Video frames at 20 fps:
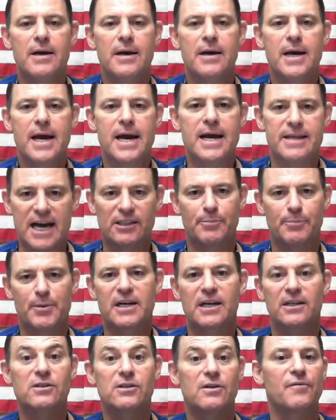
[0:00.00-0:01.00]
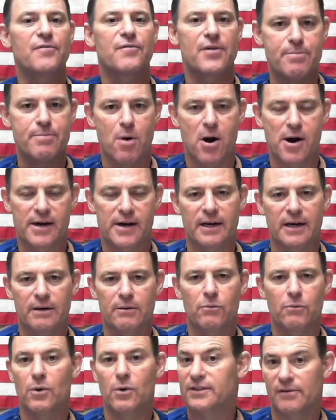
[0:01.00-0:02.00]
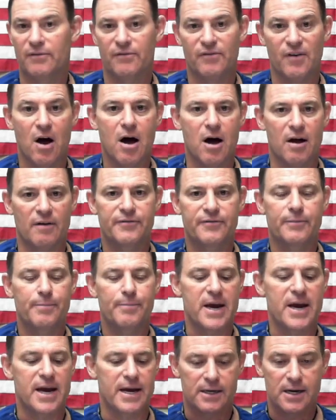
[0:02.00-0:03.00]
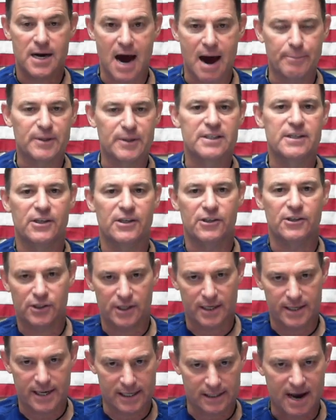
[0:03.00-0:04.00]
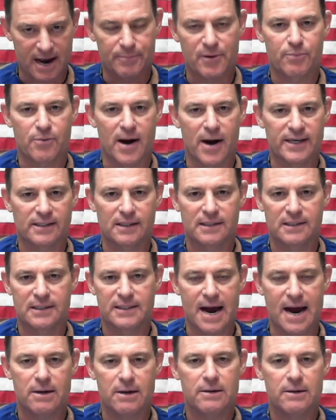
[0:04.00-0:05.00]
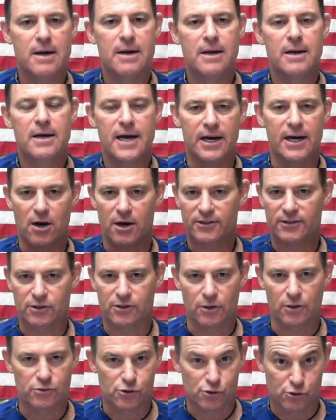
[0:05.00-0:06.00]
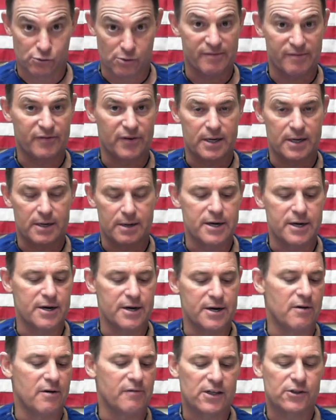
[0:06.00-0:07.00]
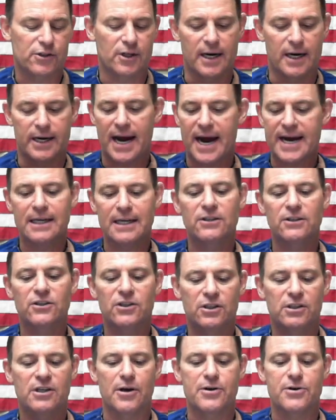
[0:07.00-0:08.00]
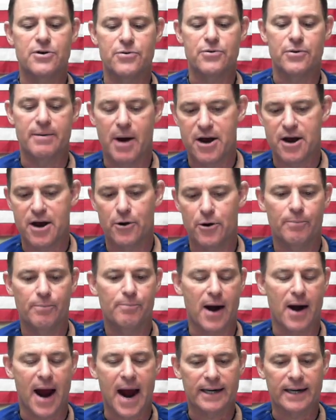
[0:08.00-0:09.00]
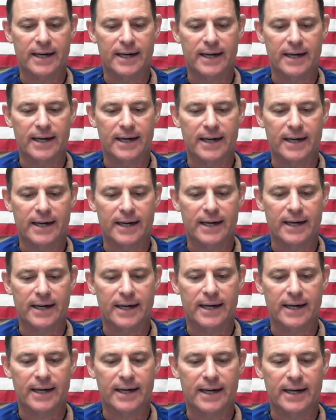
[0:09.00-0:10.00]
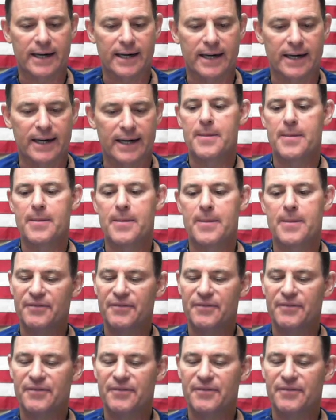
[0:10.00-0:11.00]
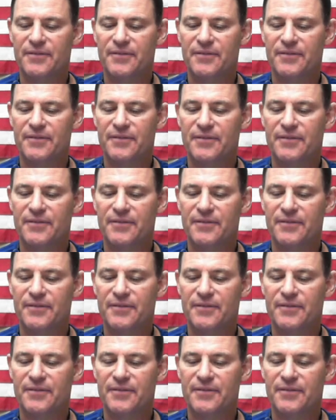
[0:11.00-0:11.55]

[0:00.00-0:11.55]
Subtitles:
and that's because the free market was involved. And competition has kept the prices down and also driven innovation. And I can just tell you in my own practice, nothing illustrates it